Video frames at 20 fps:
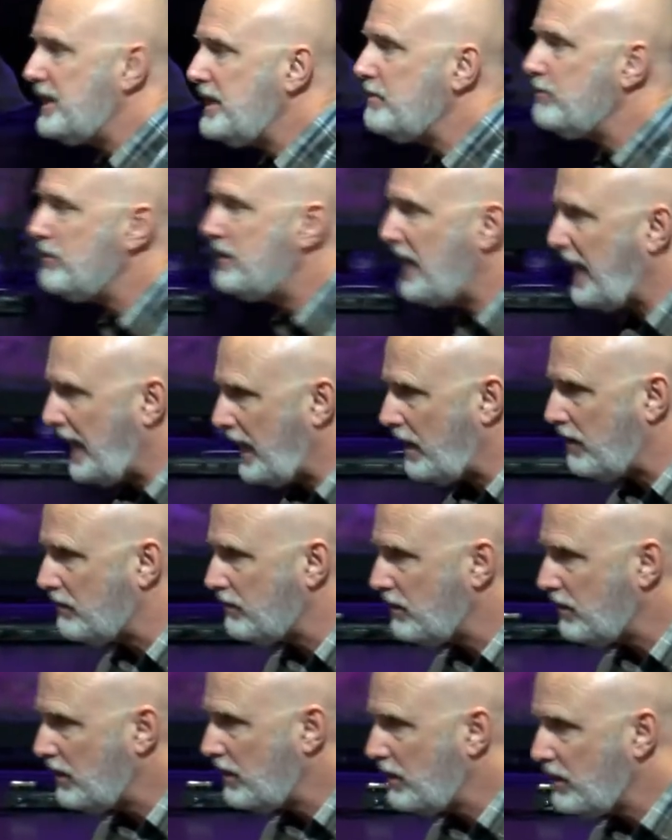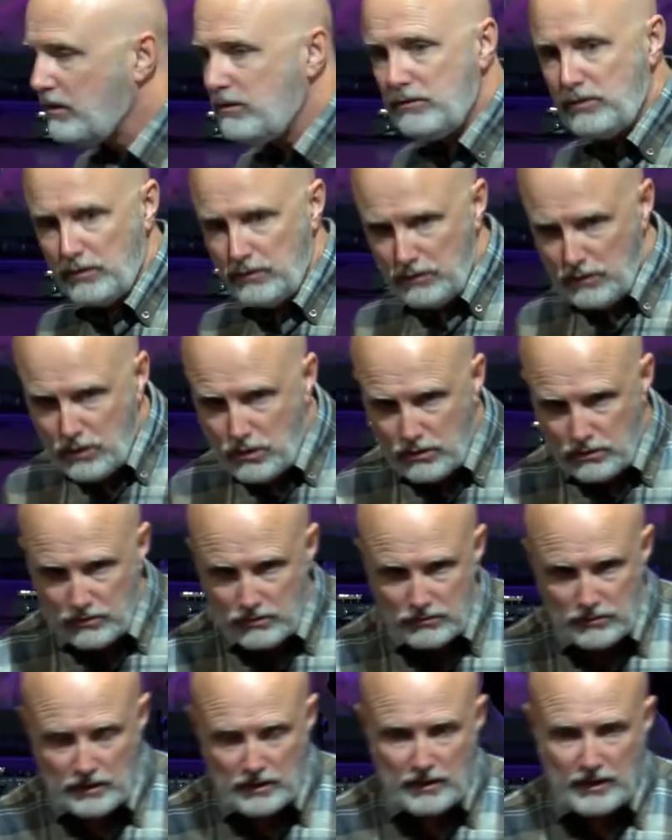deep down to do